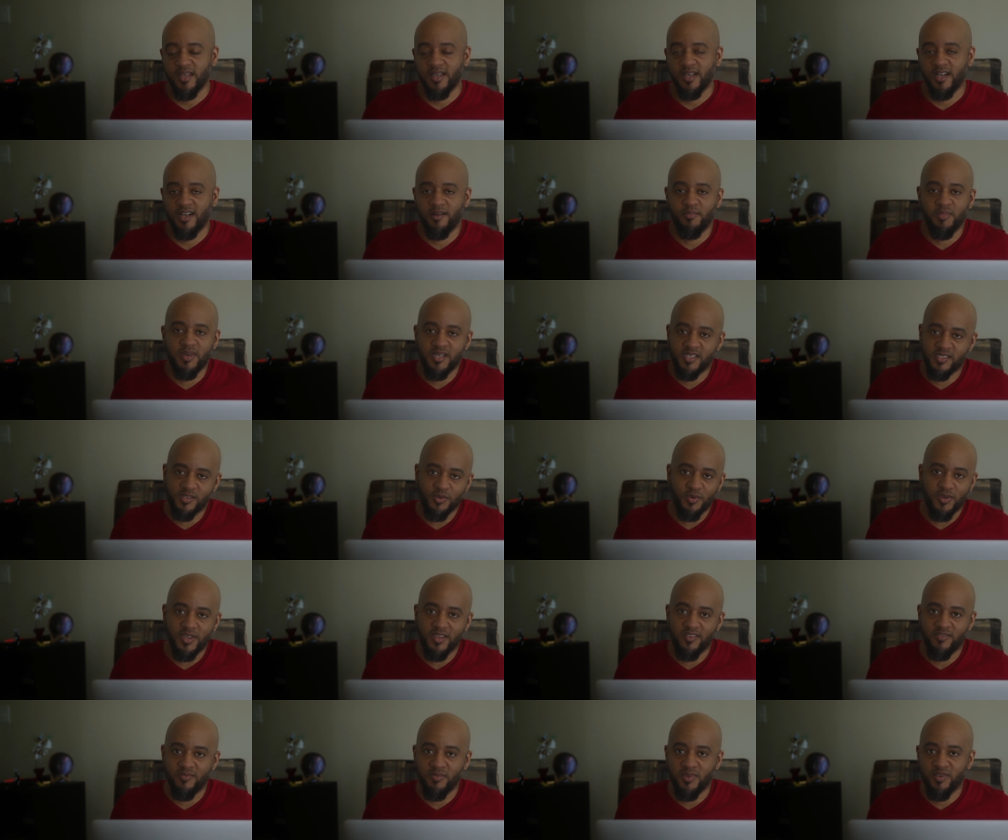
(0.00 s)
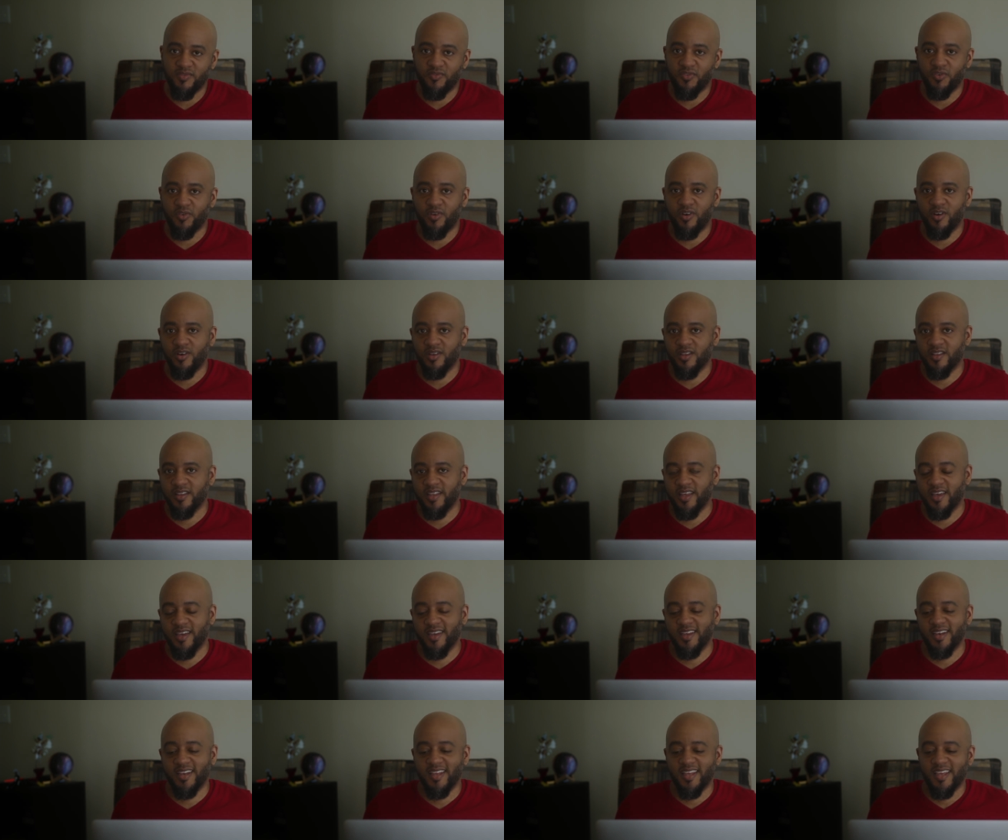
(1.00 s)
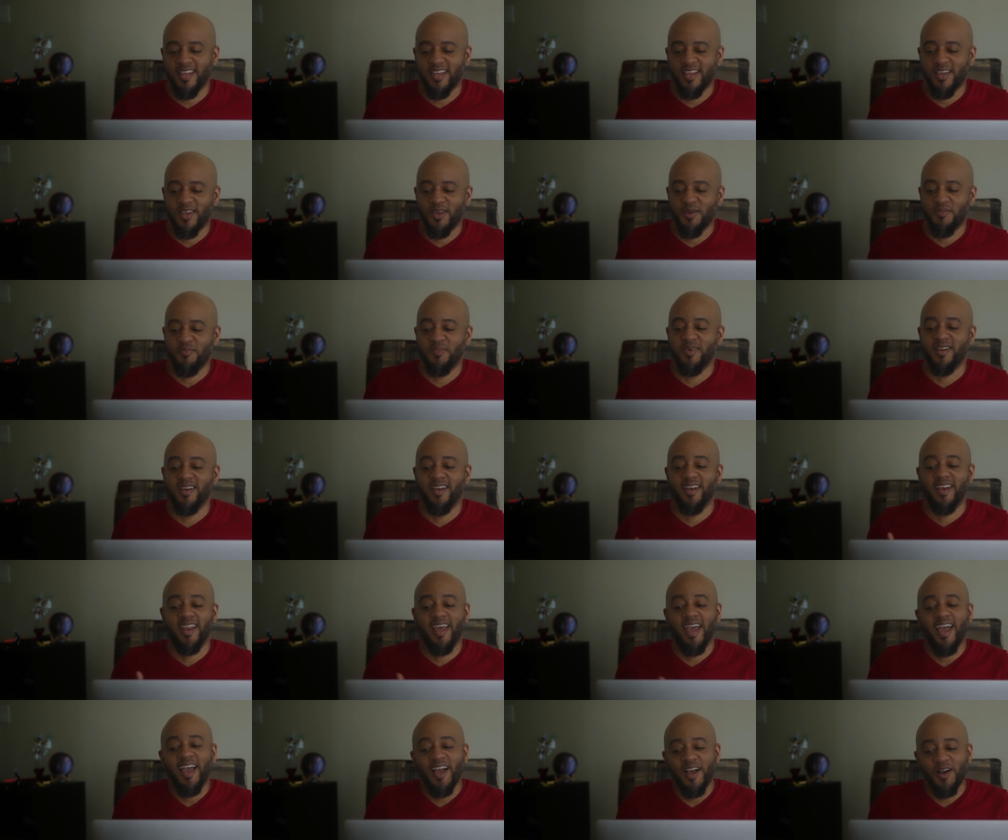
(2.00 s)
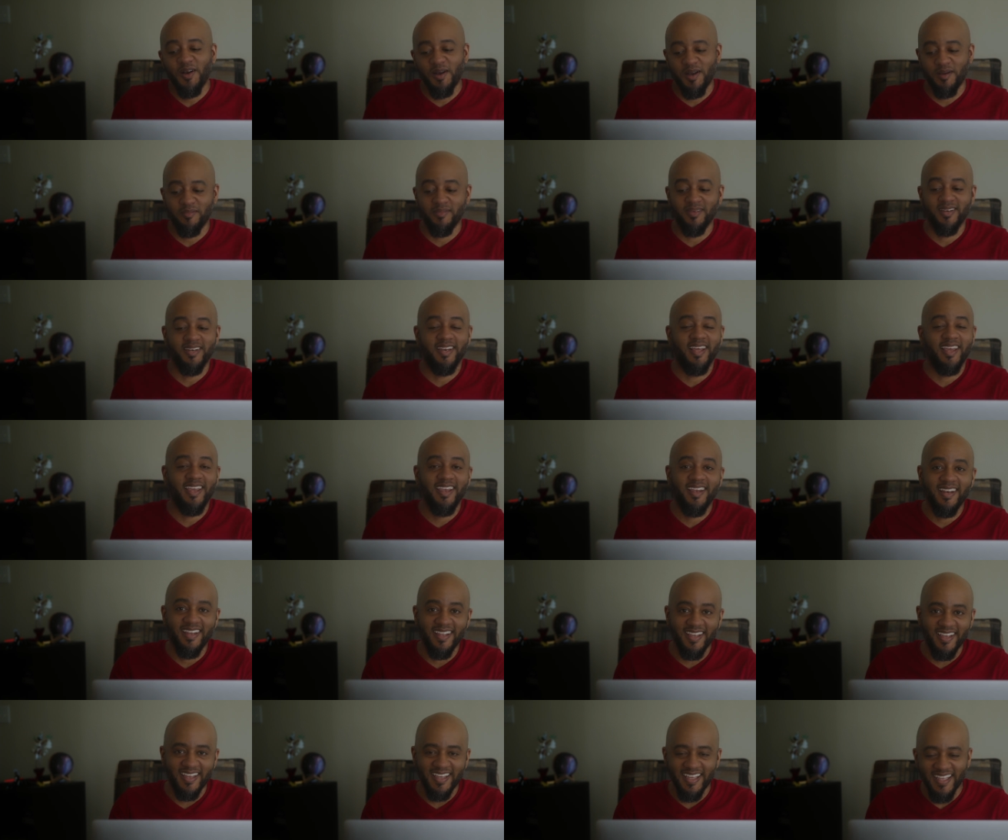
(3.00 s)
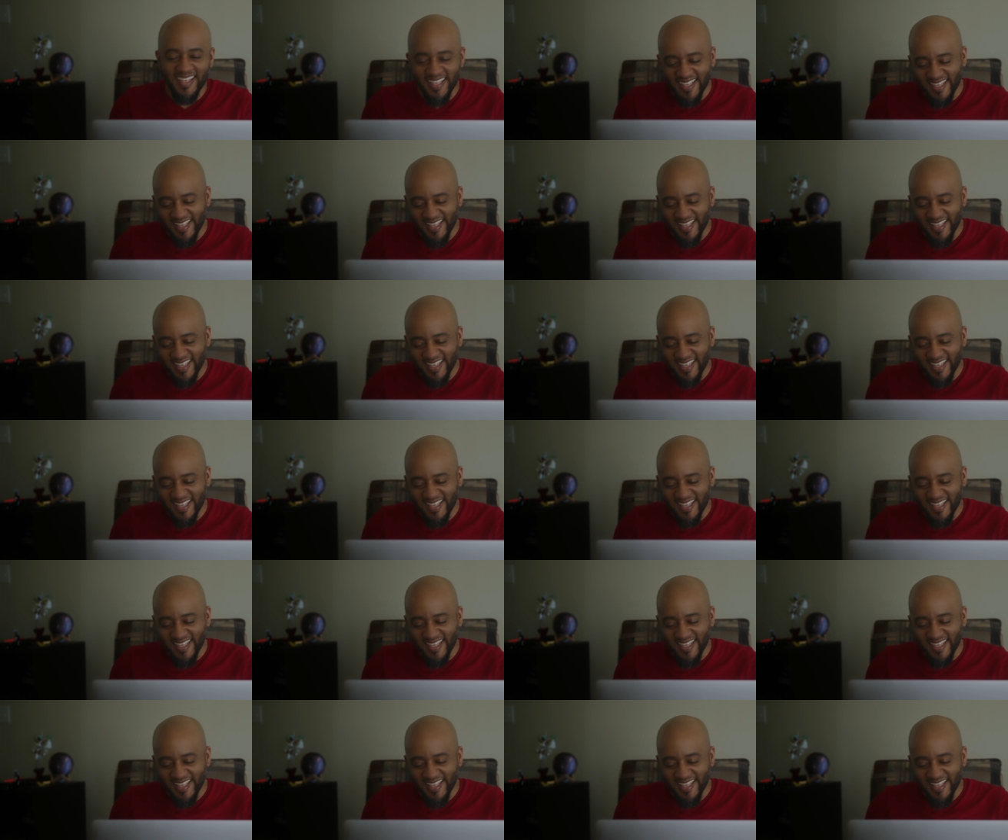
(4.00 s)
how much they'll give me for all of that. But now I'm dating